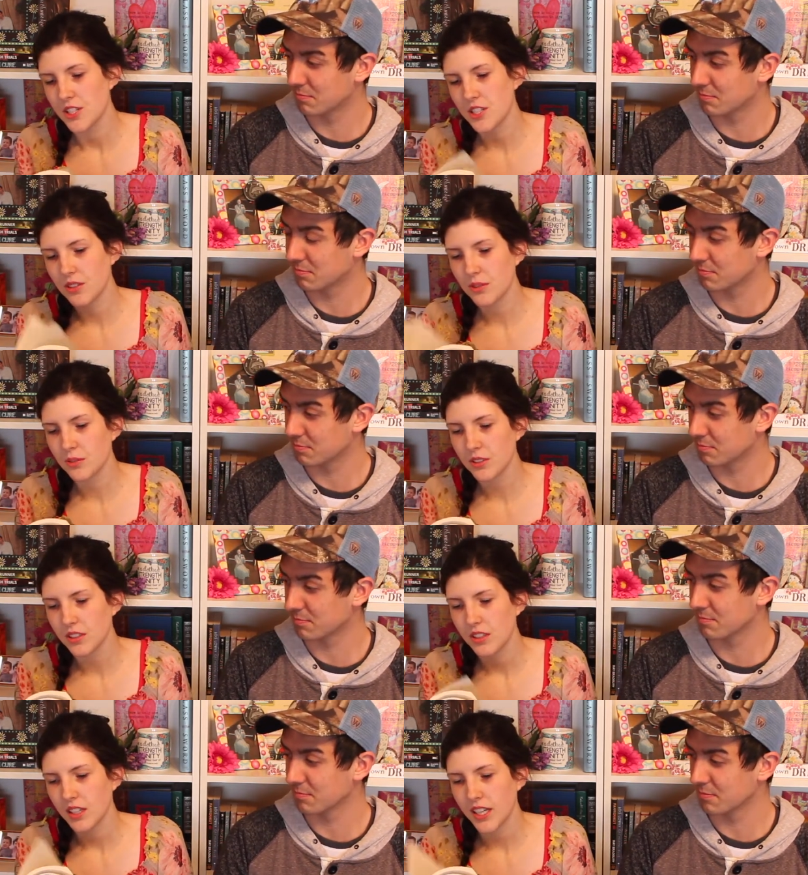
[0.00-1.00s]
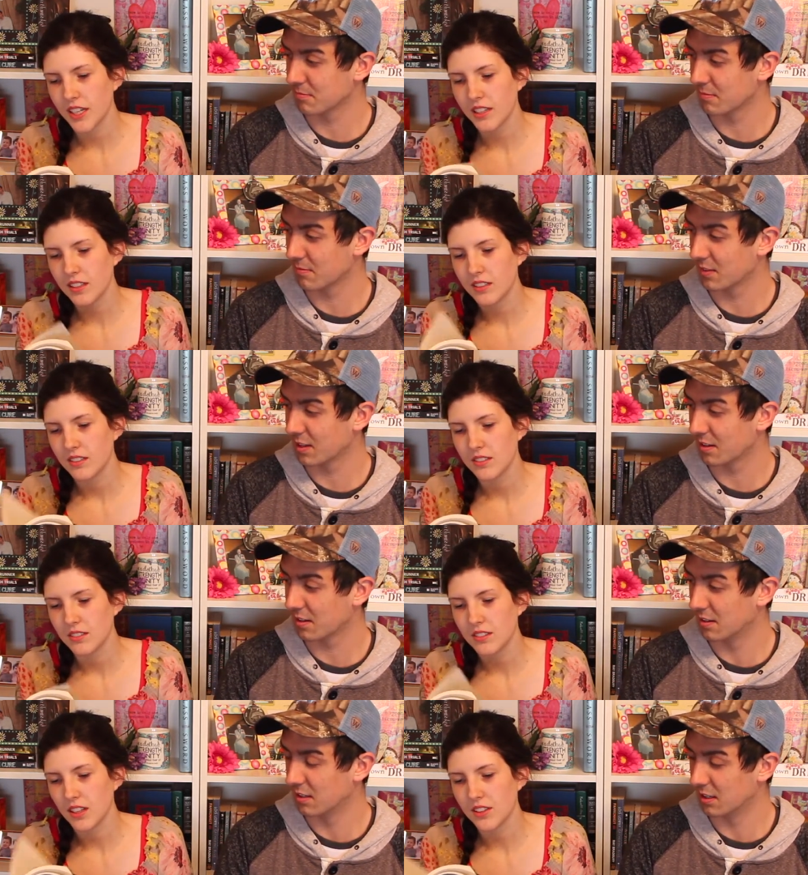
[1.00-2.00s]
Speaker 1: June and
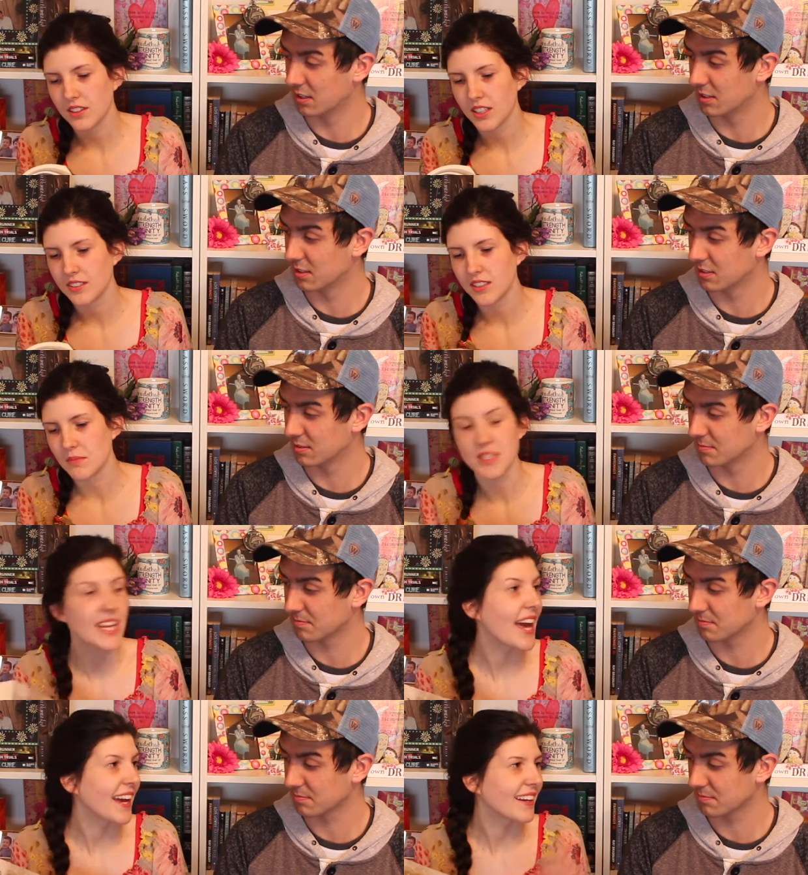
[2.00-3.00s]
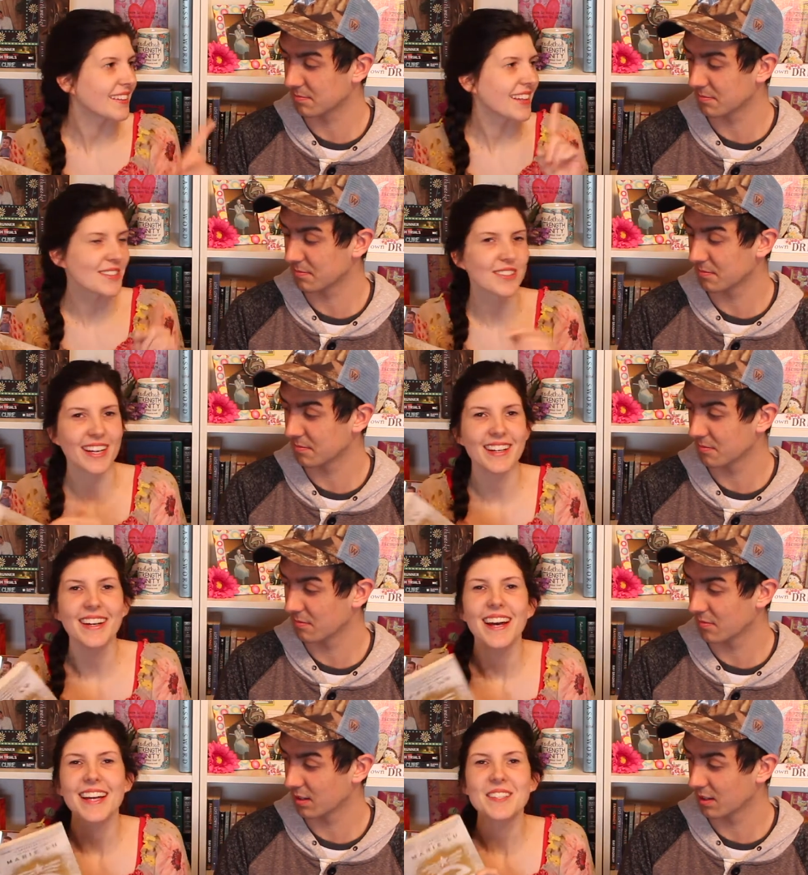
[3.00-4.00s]
what's the other guy's name? Day. That's right.
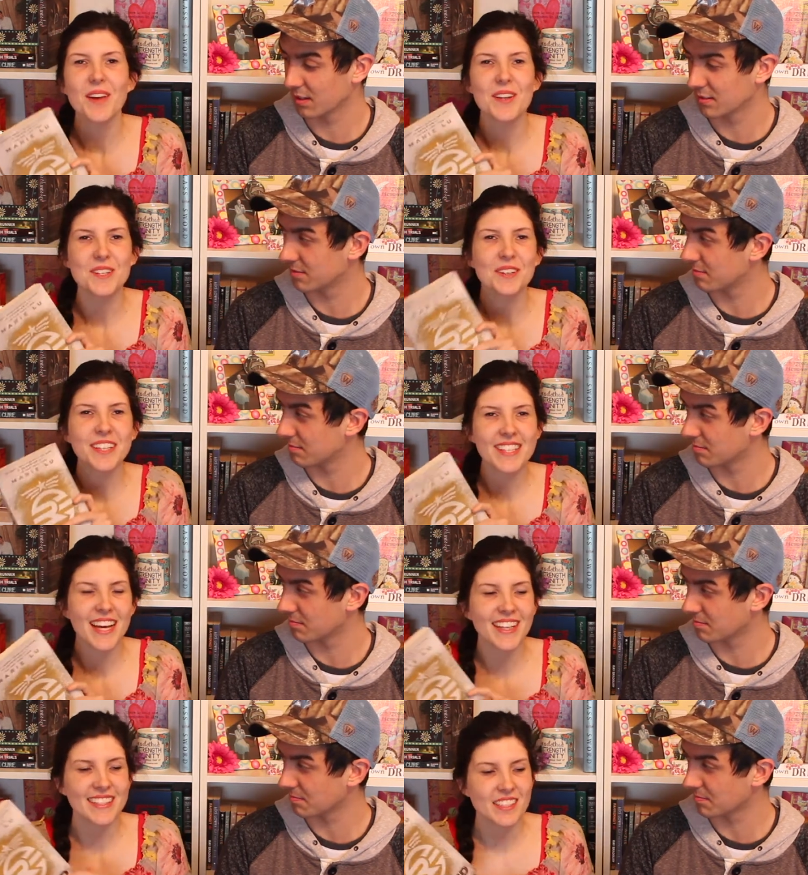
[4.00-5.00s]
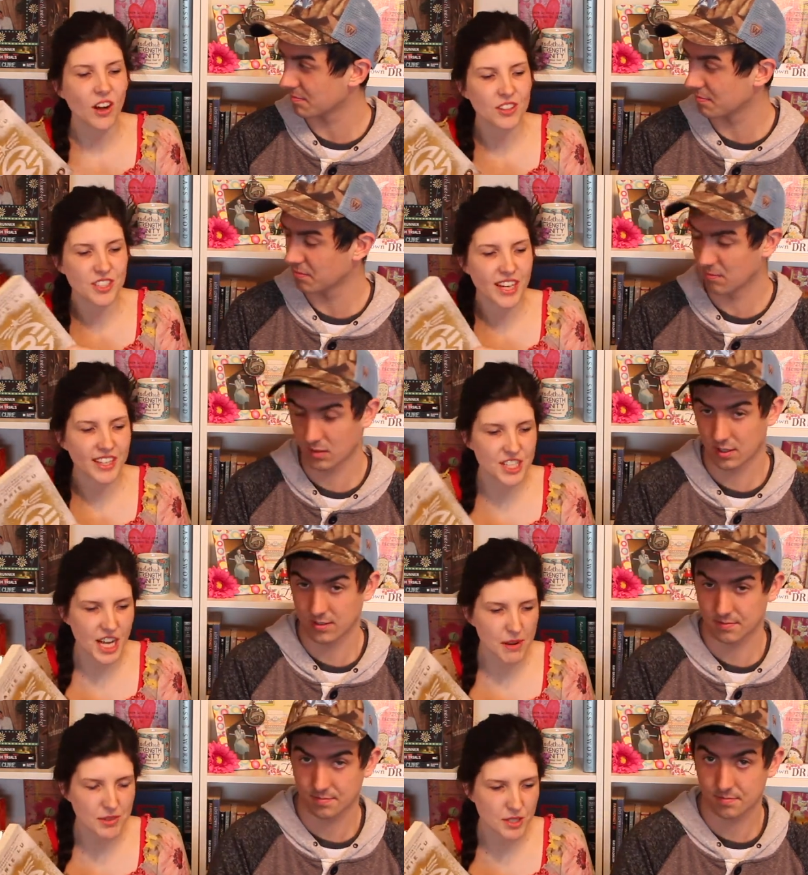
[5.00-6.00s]
It's about June and Day, and it's an alternating
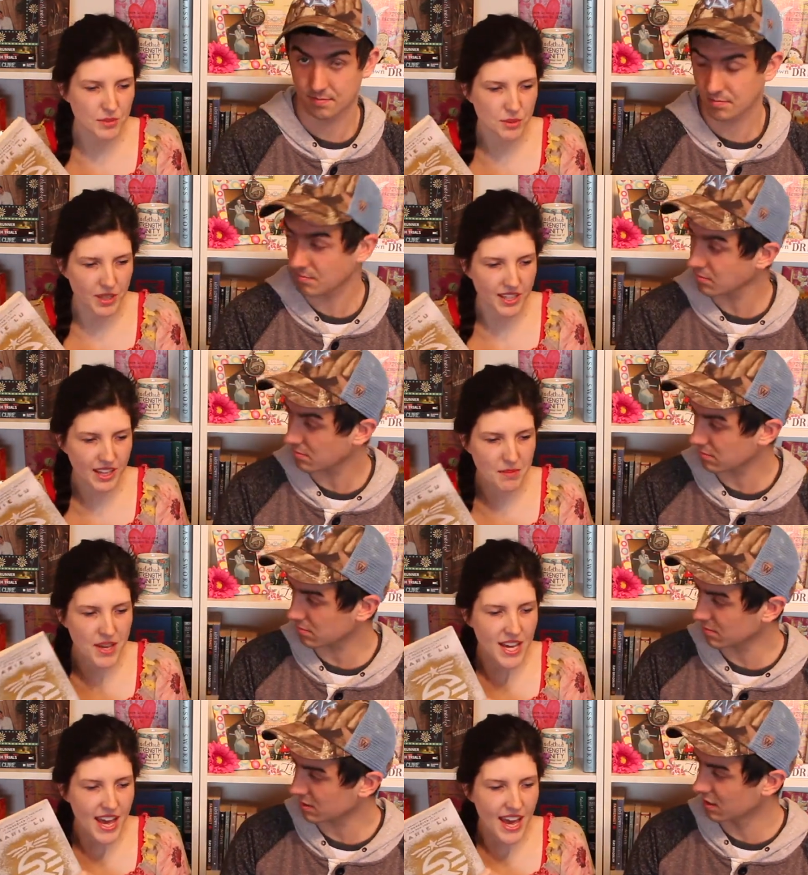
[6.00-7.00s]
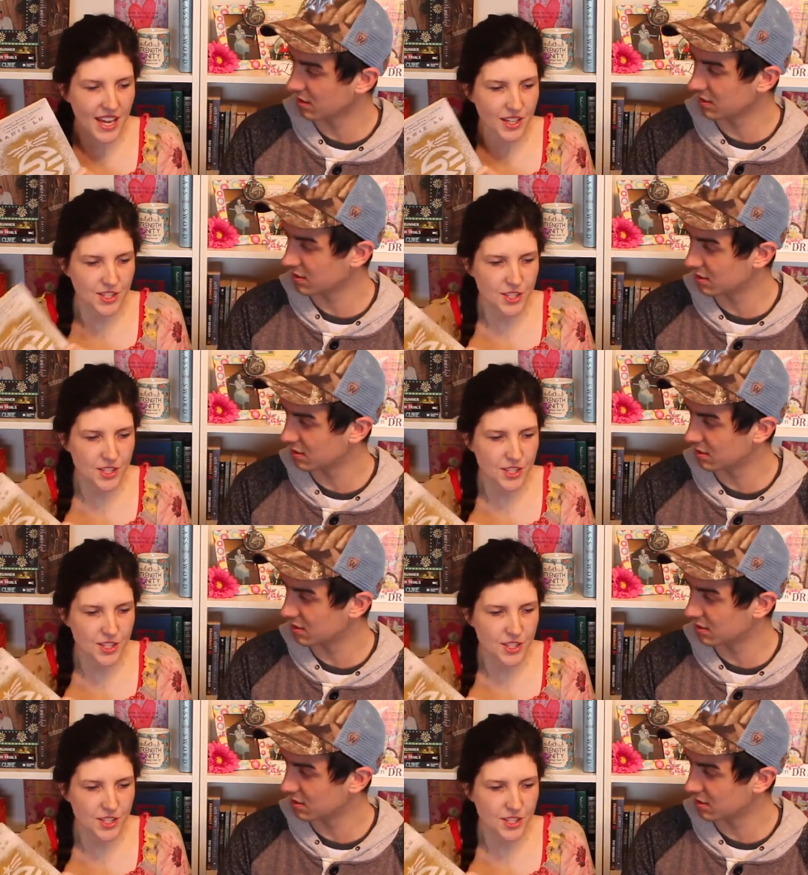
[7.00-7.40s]
chapters between them. And